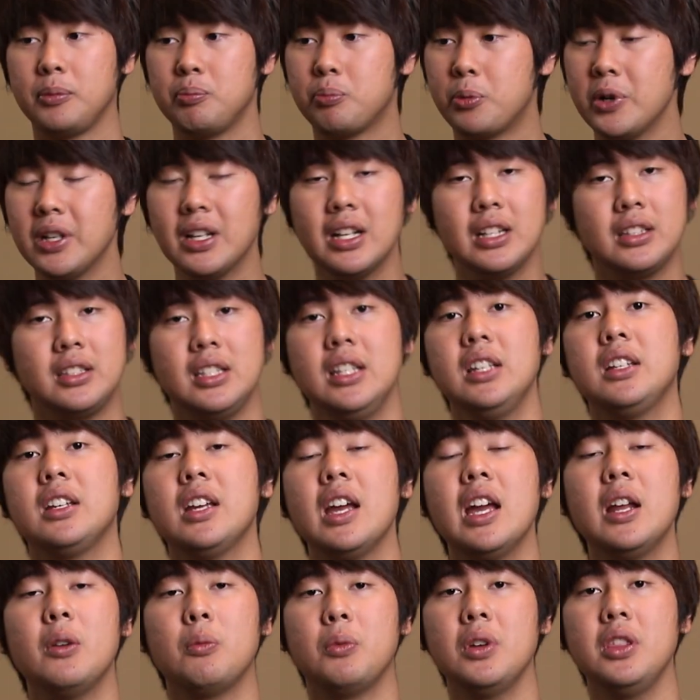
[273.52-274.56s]
bring a
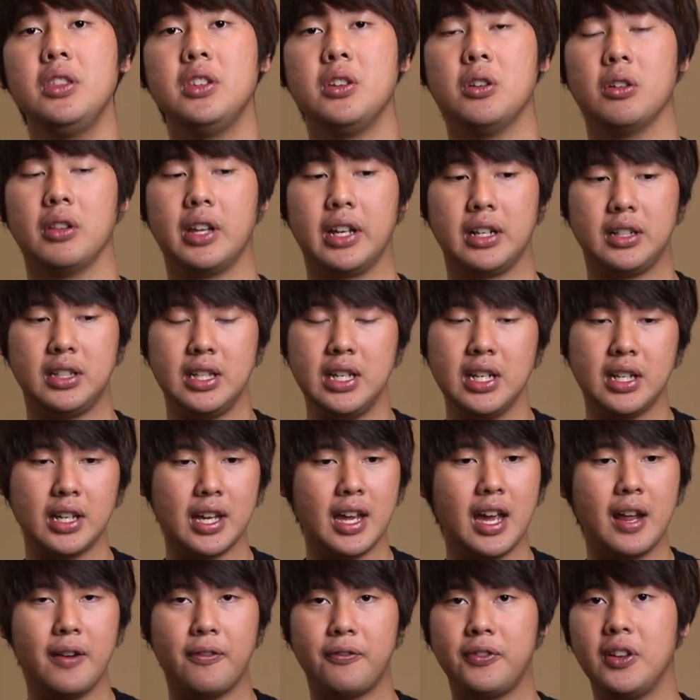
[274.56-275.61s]
decant with you, like
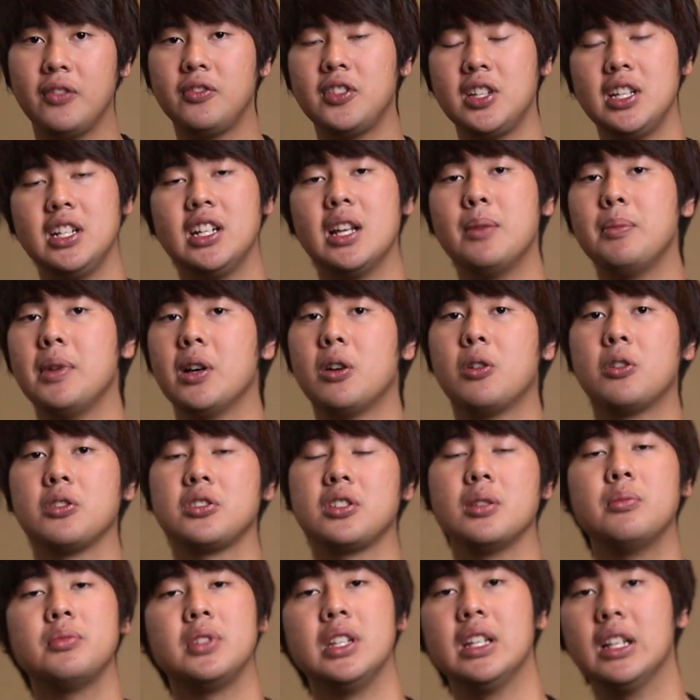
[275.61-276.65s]
decant 15 ml or
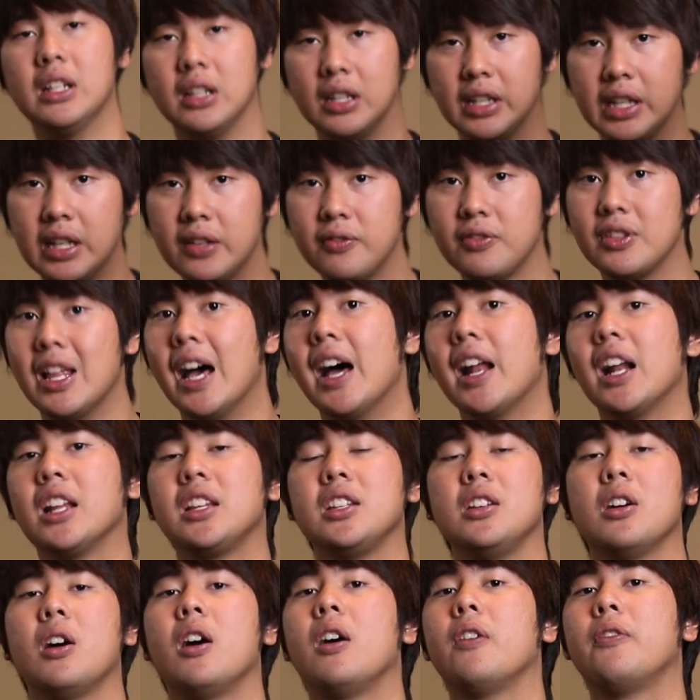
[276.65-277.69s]
something, leave that at
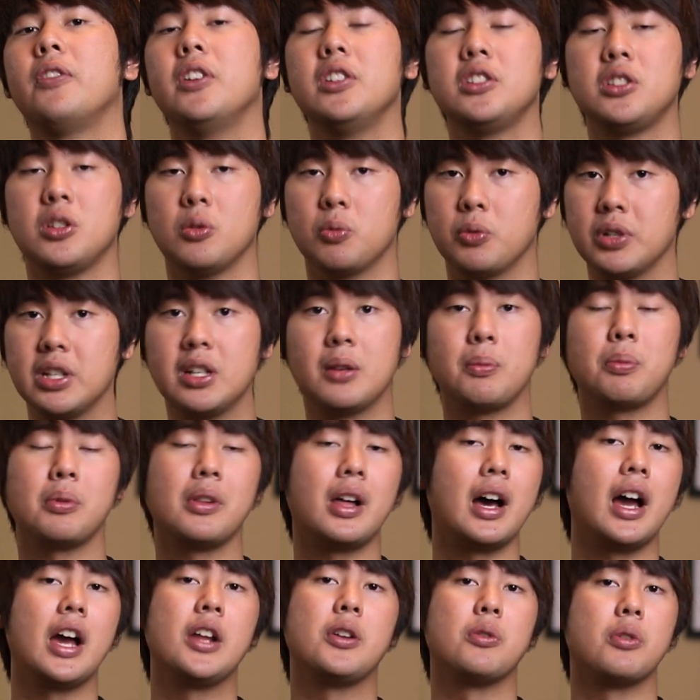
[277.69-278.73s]
the office to
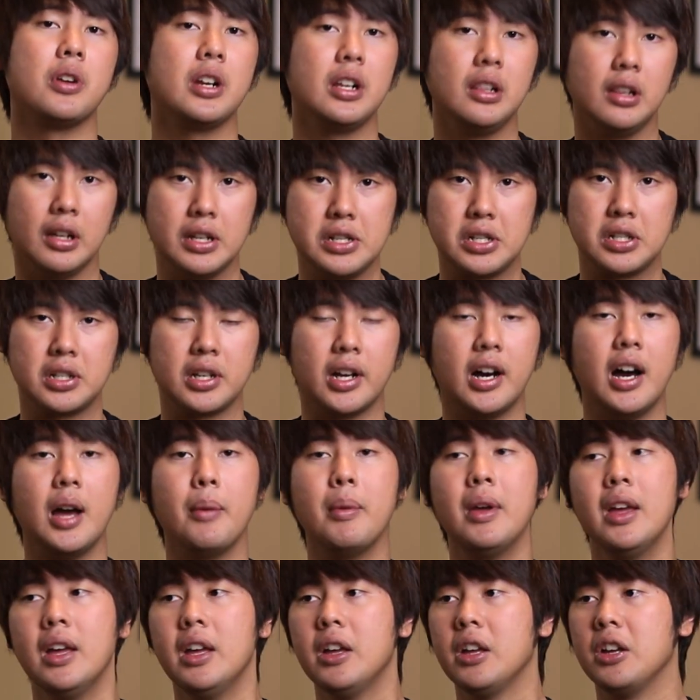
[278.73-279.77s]
reapply during lunchtime.